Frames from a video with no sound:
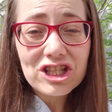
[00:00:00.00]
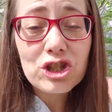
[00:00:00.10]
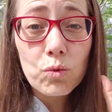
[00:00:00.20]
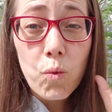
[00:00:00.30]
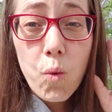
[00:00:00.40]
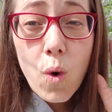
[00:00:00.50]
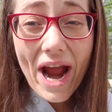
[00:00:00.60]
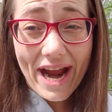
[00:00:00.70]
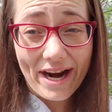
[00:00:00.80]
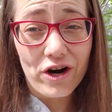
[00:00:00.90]

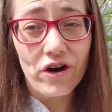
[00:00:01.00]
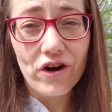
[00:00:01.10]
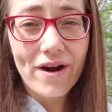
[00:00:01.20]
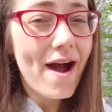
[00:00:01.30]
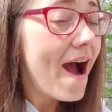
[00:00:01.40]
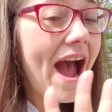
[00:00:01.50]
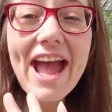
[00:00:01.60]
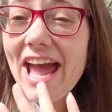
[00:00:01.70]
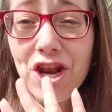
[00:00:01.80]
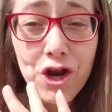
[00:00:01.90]
swear
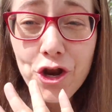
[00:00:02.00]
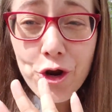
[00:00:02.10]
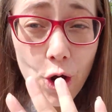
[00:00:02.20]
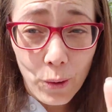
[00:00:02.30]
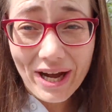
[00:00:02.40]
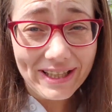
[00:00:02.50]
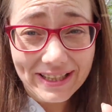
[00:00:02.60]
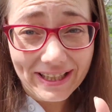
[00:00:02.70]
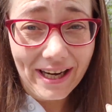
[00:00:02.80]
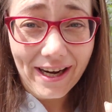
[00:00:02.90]
no
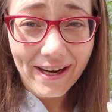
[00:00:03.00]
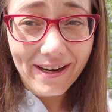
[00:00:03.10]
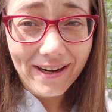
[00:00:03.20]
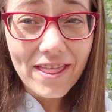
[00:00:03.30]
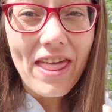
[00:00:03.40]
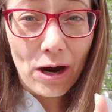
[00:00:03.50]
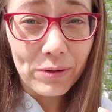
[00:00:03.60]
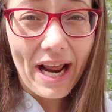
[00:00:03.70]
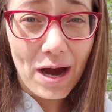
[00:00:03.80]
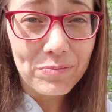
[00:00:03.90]
idea that
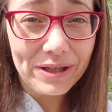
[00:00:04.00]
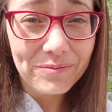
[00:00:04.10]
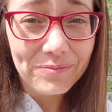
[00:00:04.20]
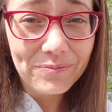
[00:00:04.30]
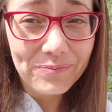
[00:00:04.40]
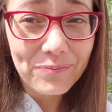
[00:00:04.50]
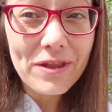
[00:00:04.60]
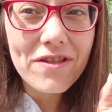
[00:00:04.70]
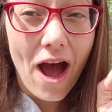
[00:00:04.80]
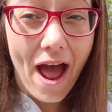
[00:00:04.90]
would happen.
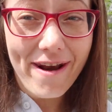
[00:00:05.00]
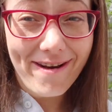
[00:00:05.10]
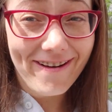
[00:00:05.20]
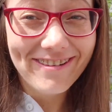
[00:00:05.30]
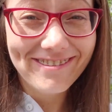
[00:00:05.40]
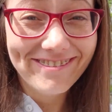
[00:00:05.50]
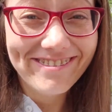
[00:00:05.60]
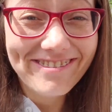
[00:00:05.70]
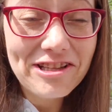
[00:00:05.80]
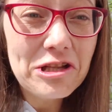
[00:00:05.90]
Mom, None. I think they
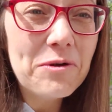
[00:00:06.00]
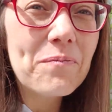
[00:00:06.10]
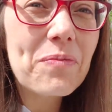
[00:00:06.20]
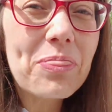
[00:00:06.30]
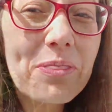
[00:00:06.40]
thought it was like a